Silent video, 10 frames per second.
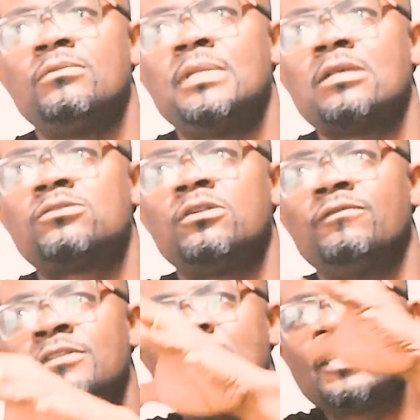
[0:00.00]
that sort
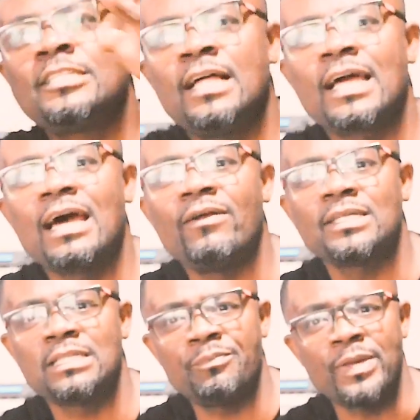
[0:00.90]
of national
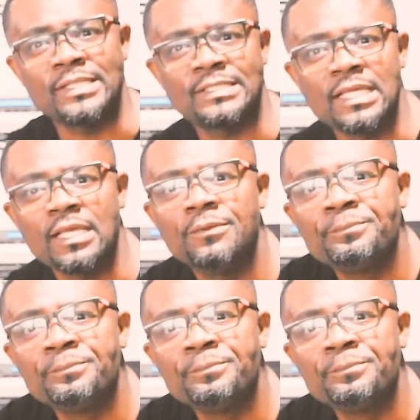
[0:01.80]
character per se,